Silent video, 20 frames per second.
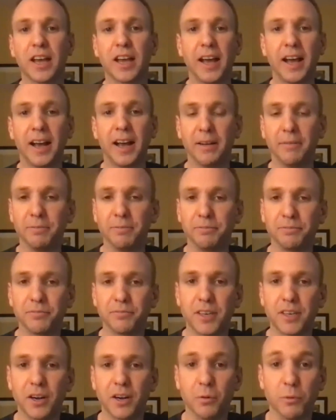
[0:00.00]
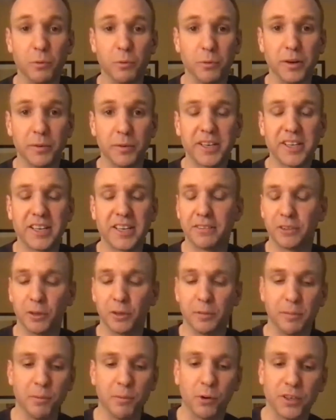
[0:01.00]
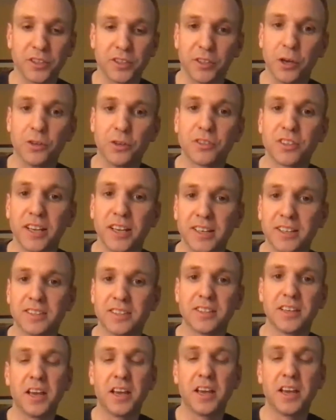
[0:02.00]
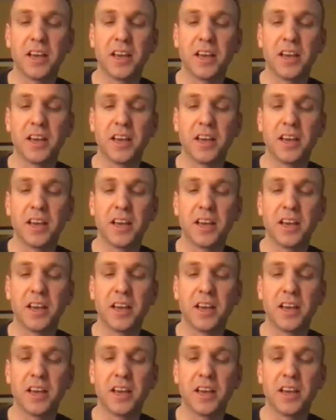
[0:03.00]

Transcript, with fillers: Um, you know, we, we can dive a little bit more into those things